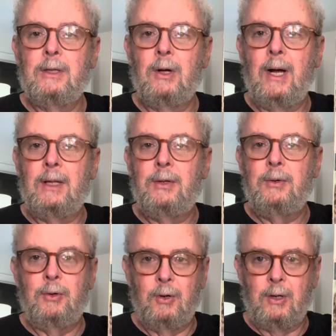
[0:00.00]
Long Island, New
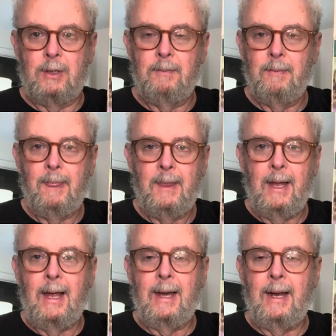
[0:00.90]
York,
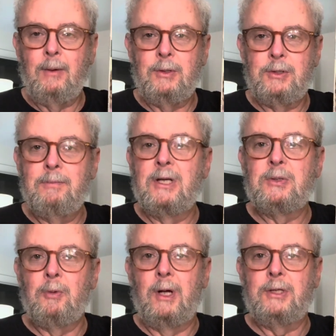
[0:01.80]
and I was
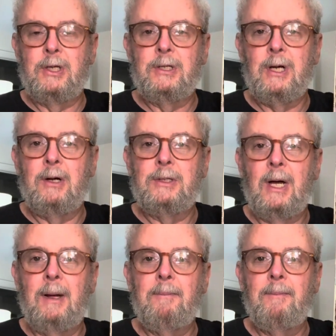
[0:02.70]
mesmerized the entire
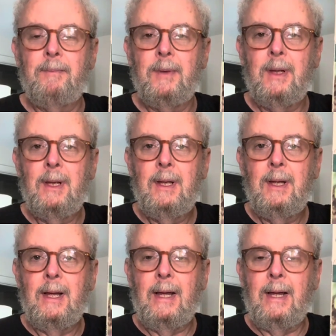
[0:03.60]
time.
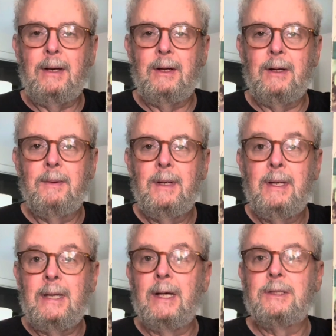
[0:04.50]
And
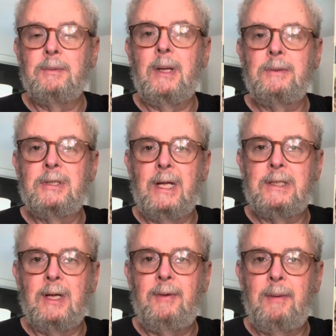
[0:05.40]
yeah, sometimes it's
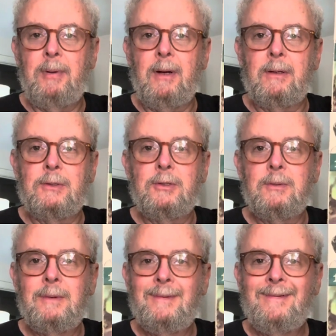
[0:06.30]
nice to have hip parents.
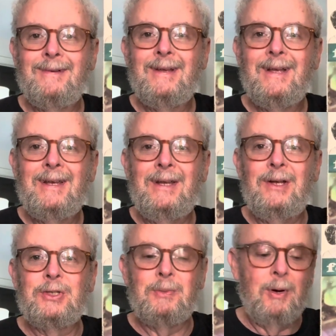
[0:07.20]

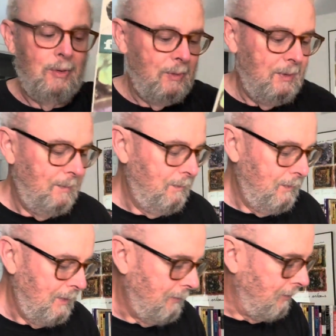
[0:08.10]
Nina Simone,
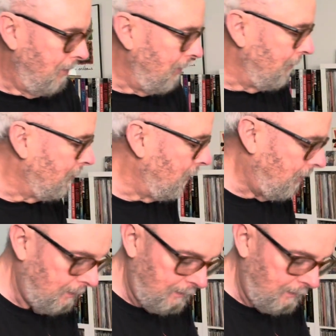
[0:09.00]
Forbidden Fruit.